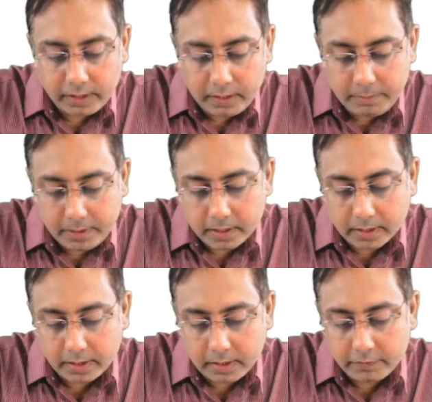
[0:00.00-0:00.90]

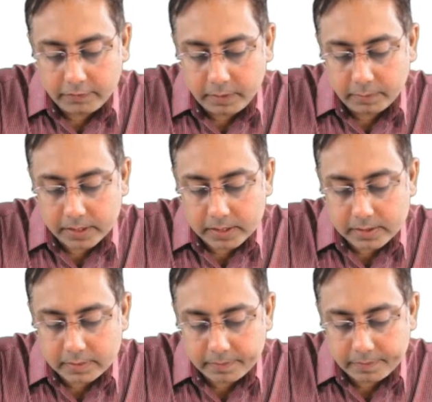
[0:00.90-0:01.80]
anemia in
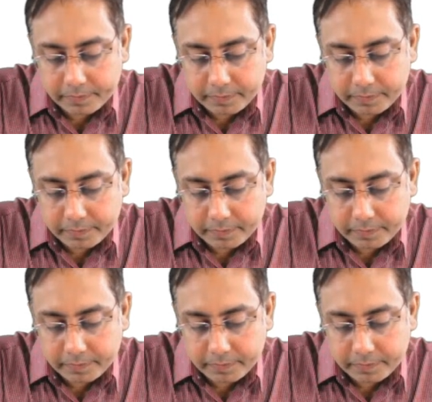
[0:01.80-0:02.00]
females.